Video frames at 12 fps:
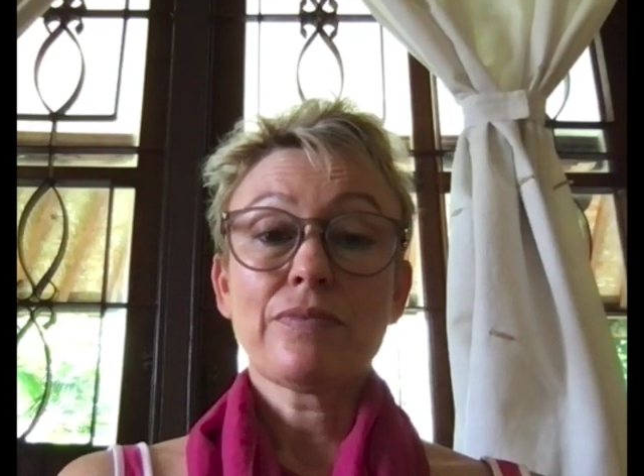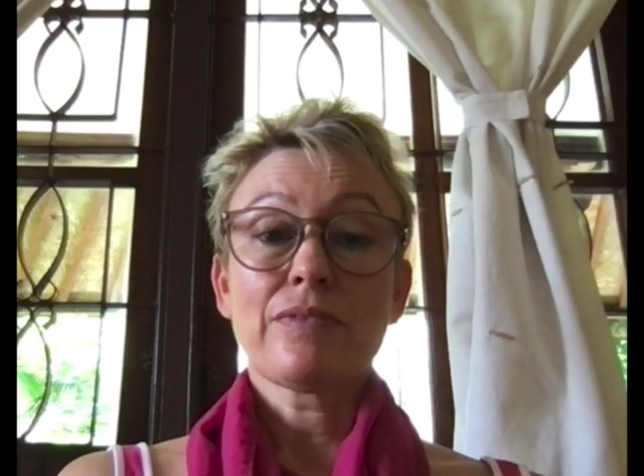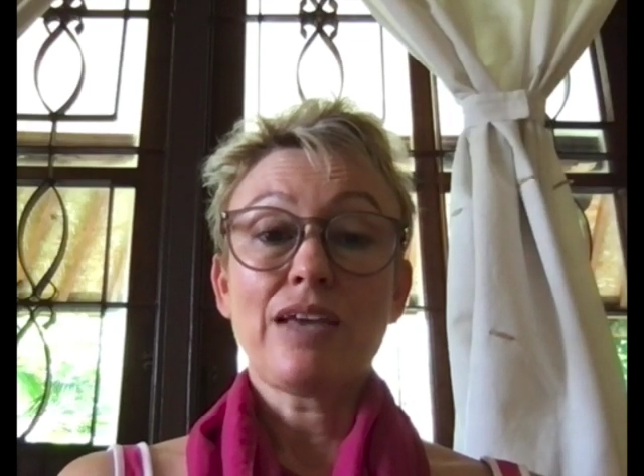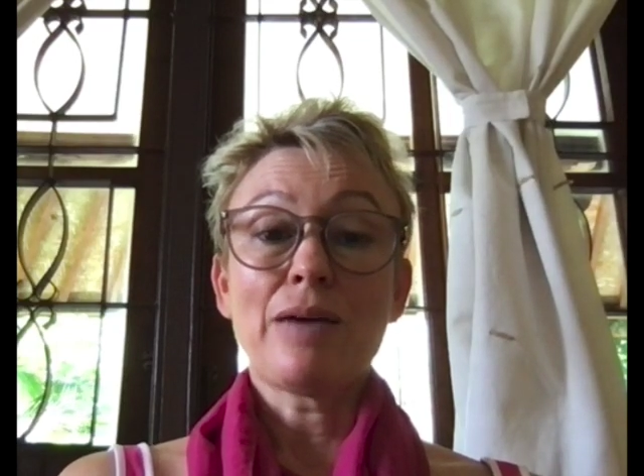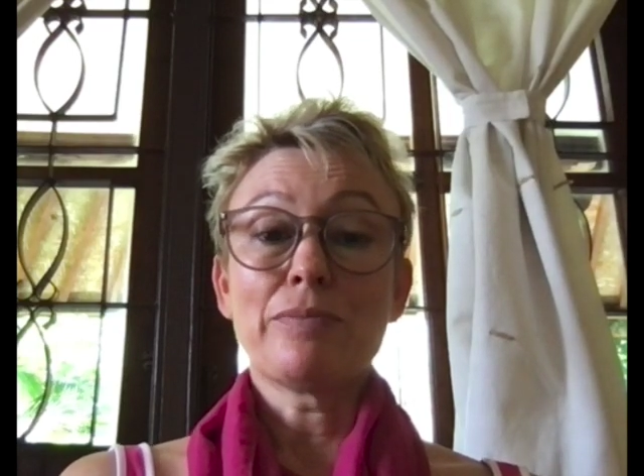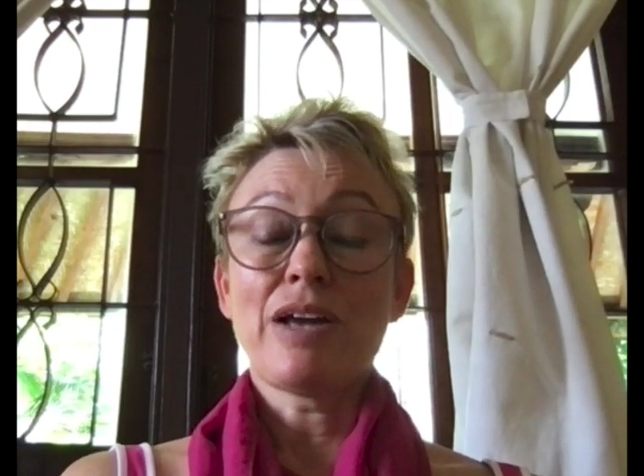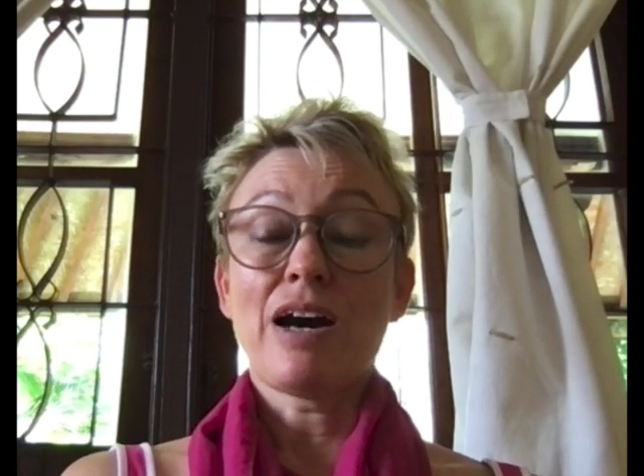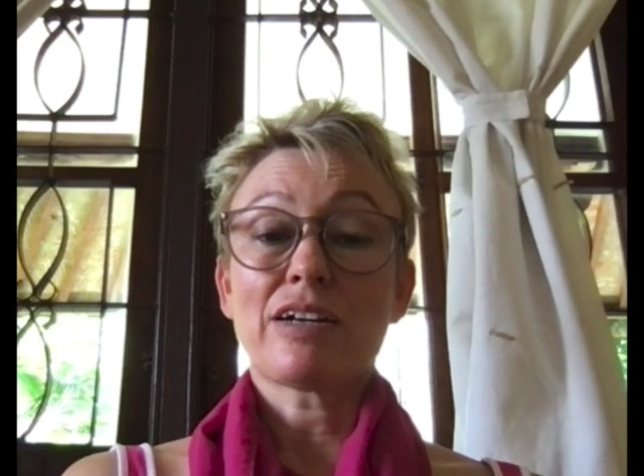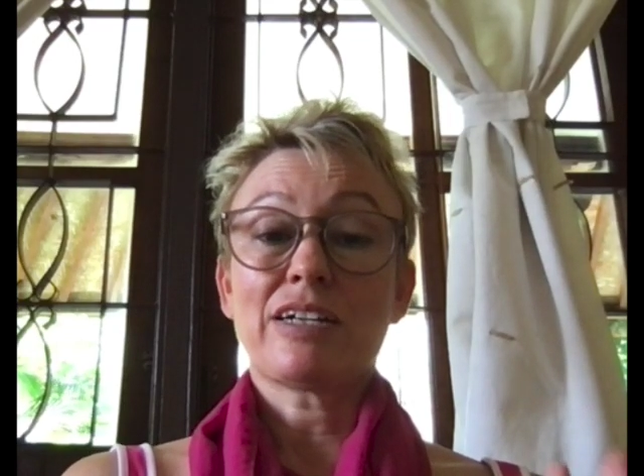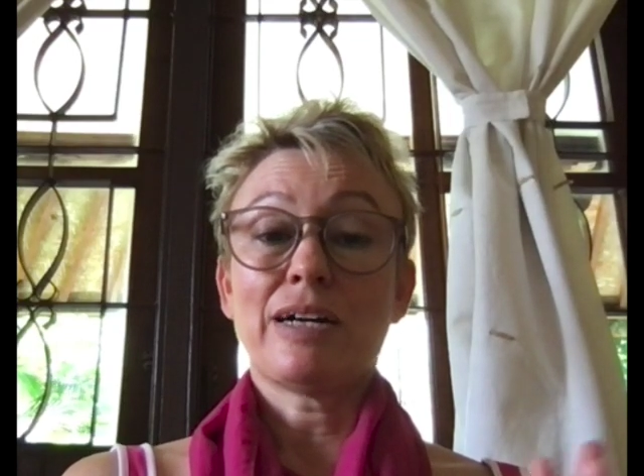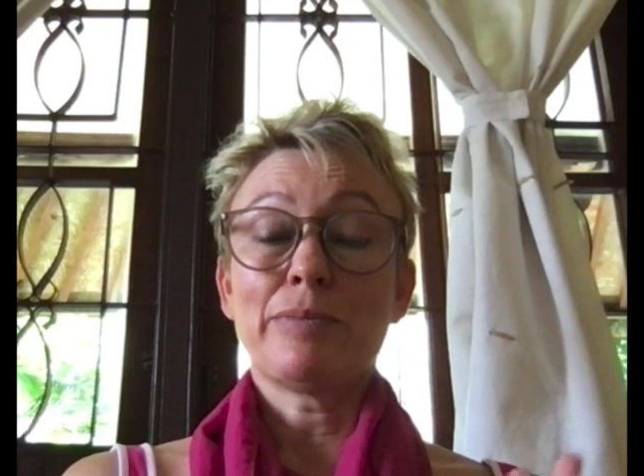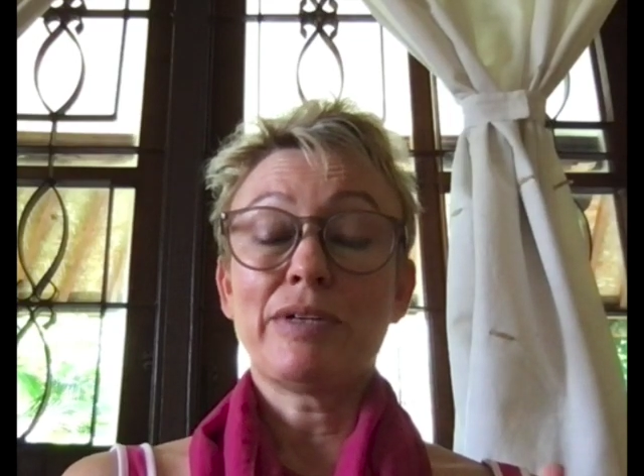I'm not
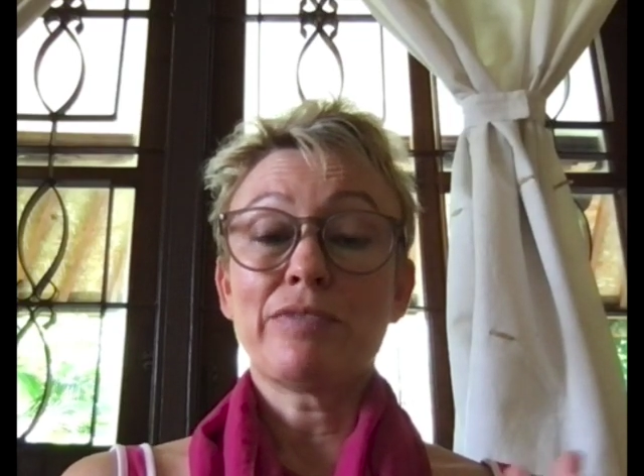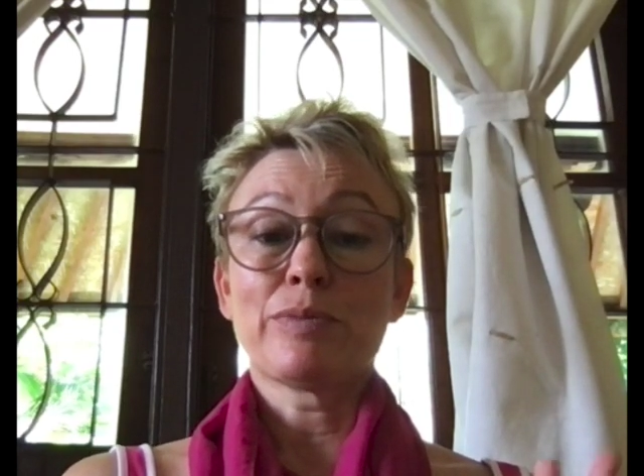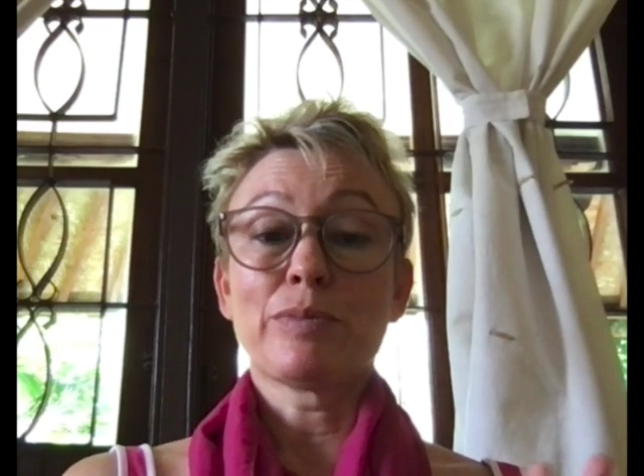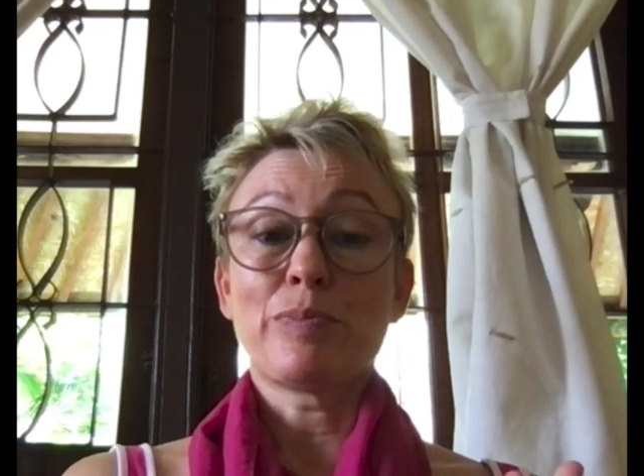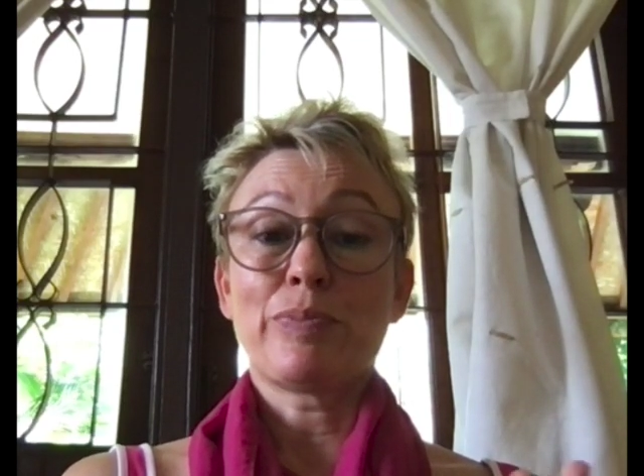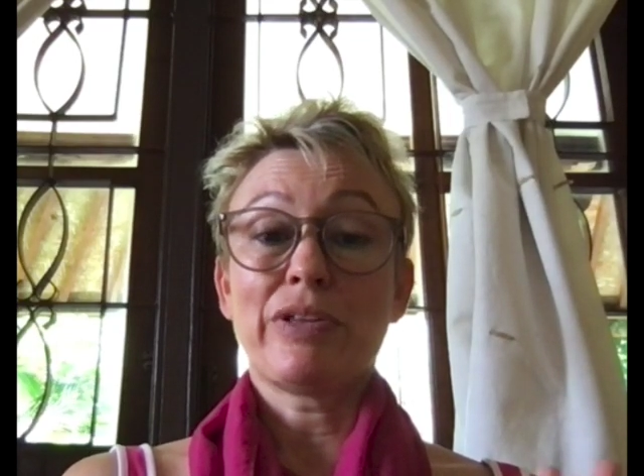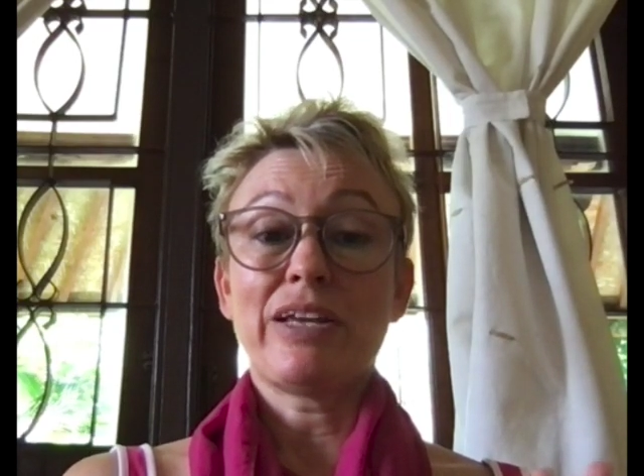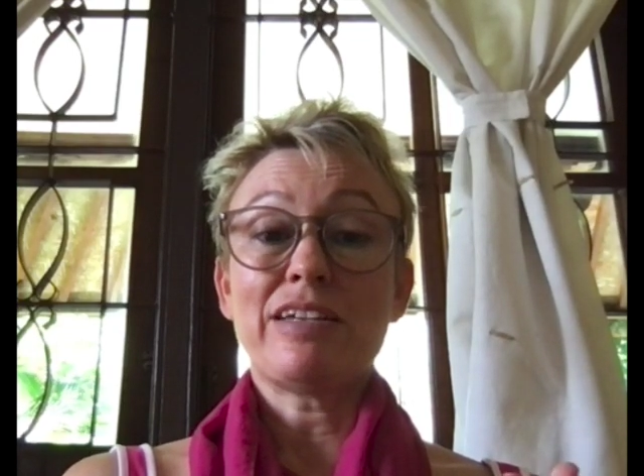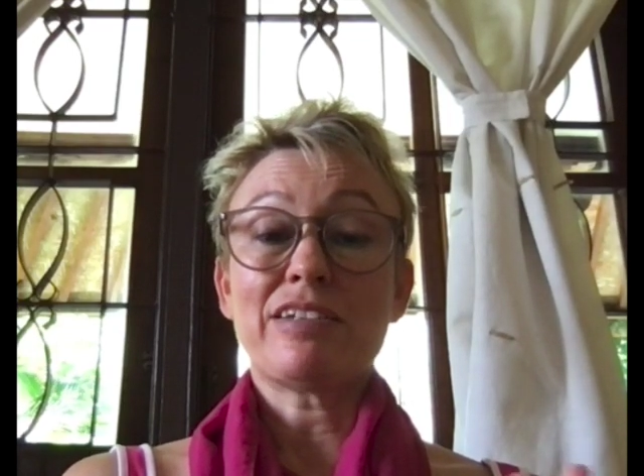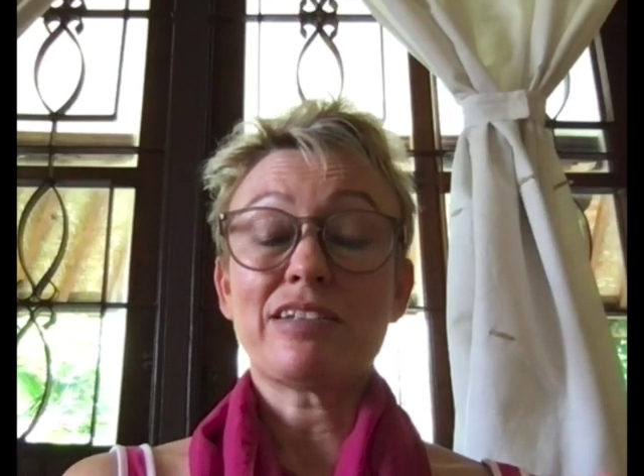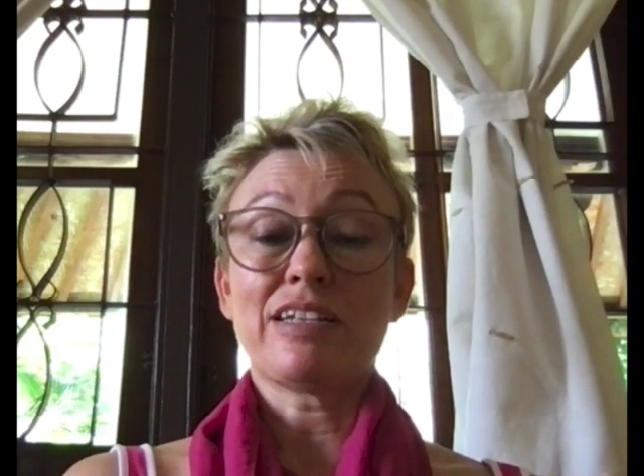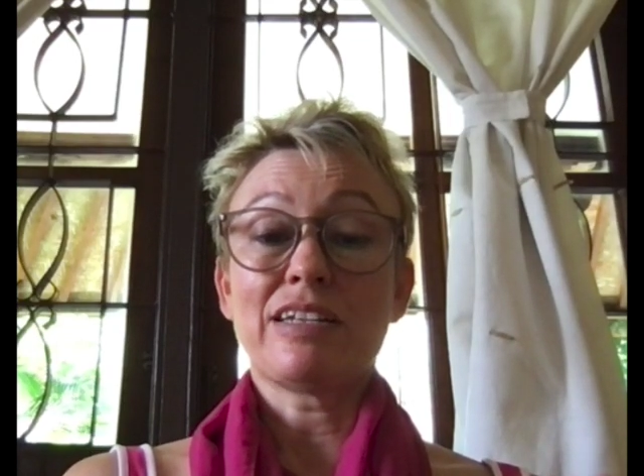coming from a
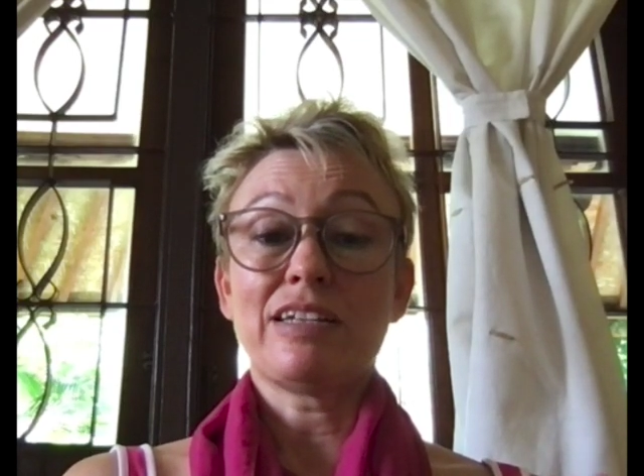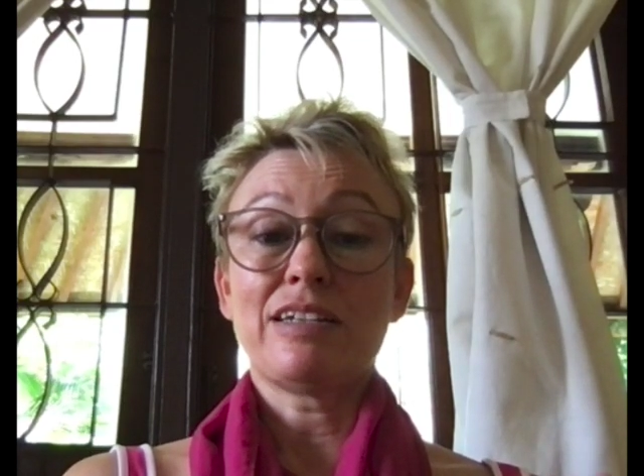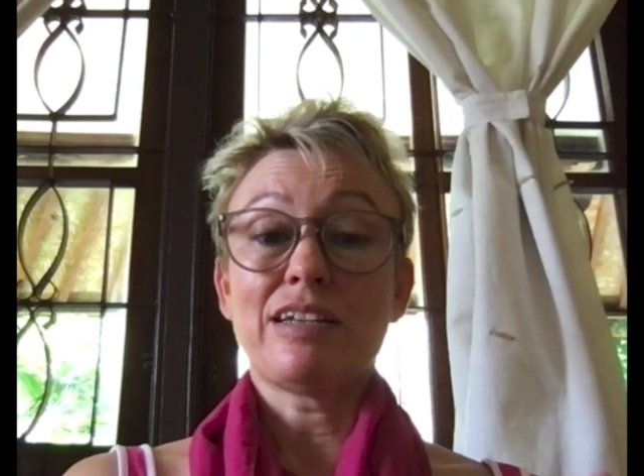place that